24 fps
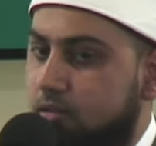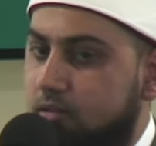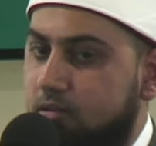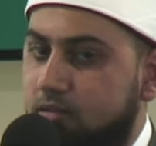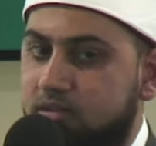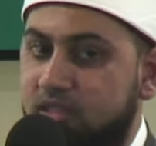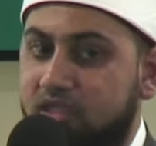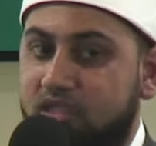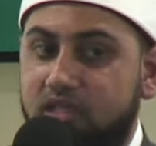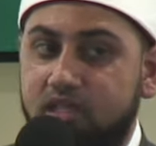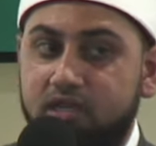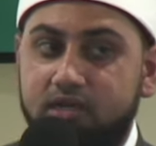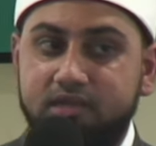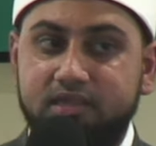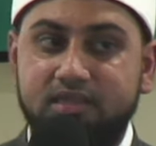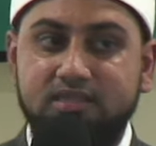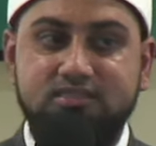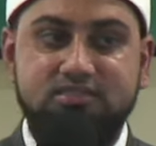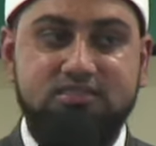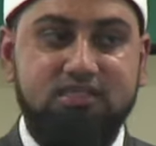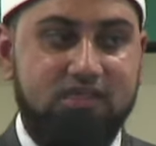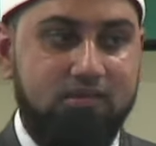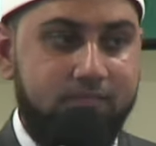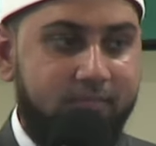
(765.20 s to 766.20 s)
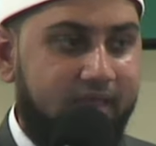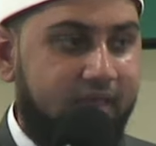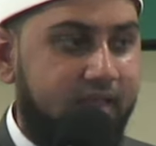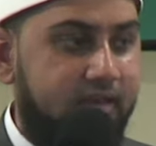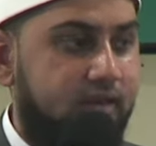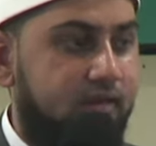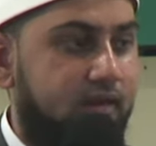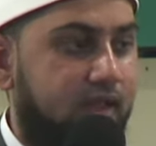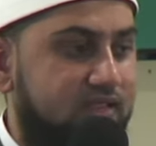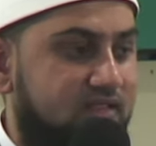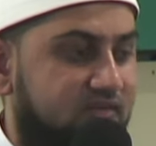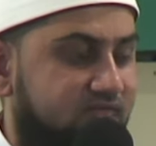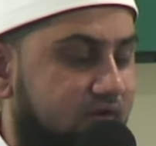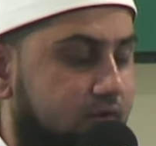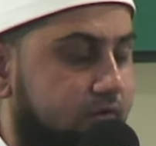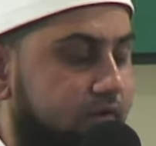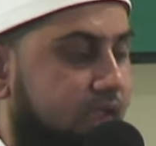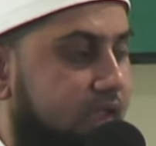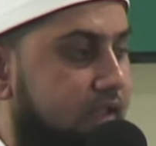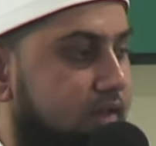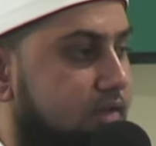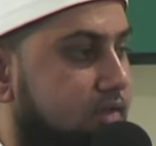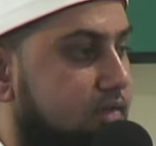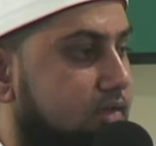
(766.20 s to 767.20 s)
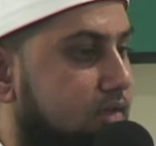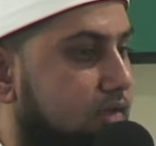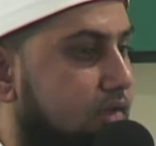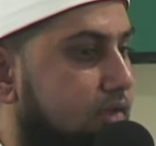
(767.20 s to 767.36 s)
declare his iman at the very end.